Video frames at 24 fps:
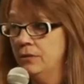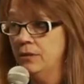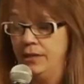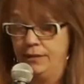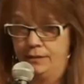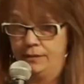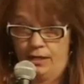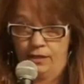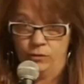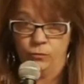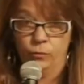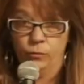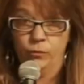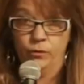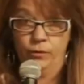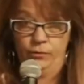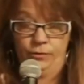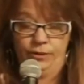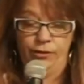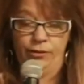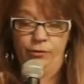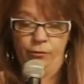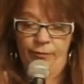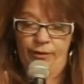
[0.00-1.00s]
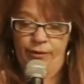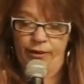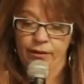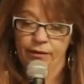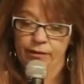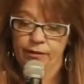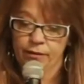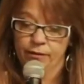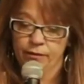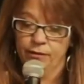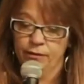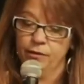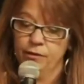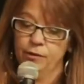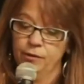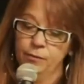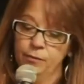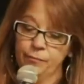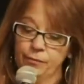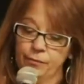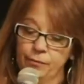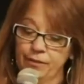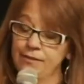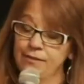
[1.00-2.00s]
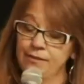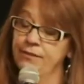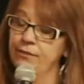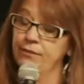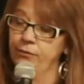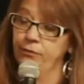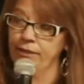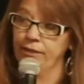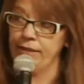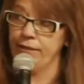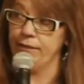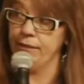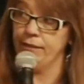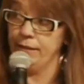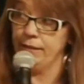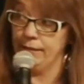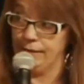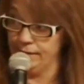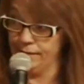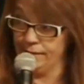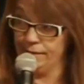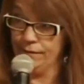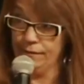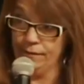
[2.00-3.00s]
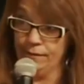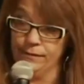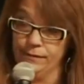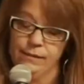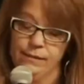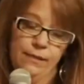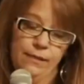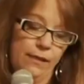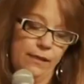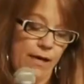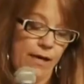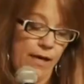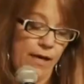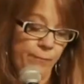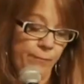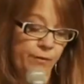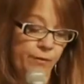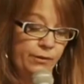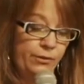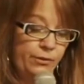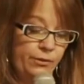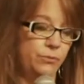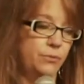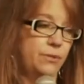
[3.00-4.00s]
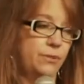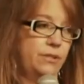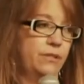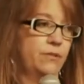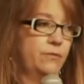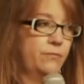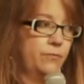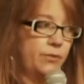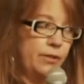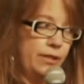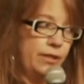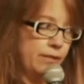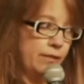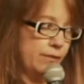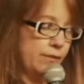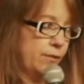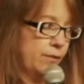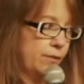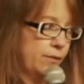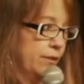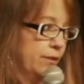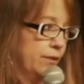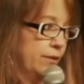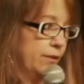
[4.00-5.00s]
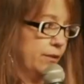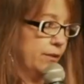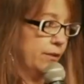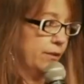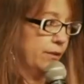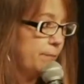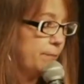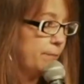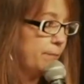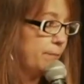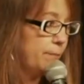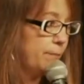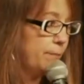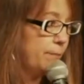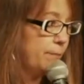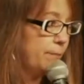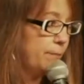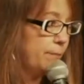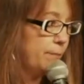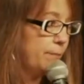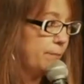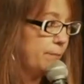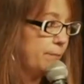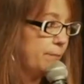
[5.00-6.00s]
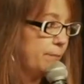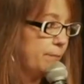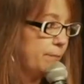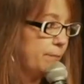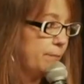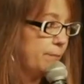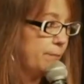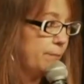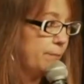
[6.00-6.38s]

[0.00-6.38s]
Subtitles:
and God will heal me. But until he does, I'm going to use this for his good. I'm going to